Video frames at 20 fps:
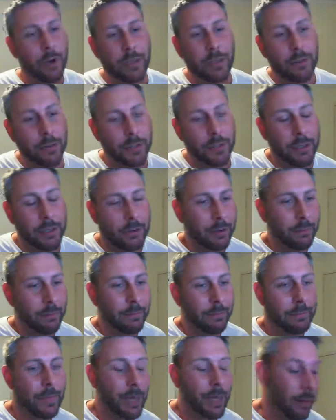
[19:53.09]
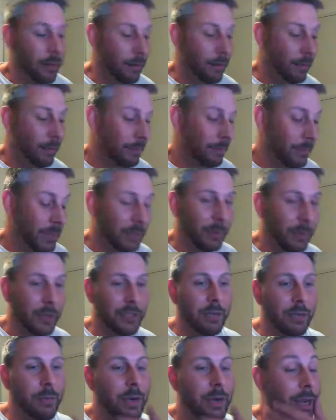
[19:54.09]
all the time, especially
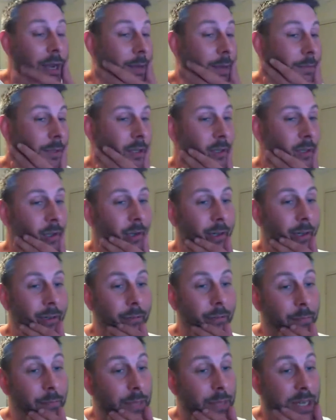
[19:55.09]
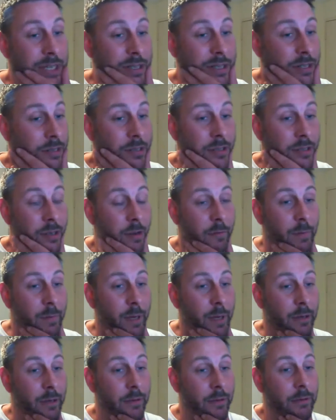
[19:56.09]
when it comes to like business and stuff,
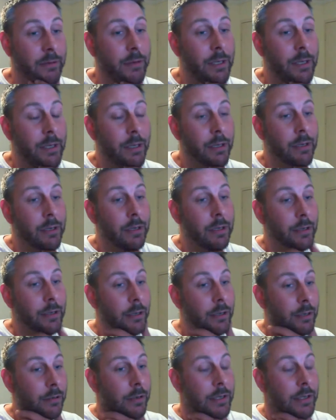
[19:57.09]
man. You know, it's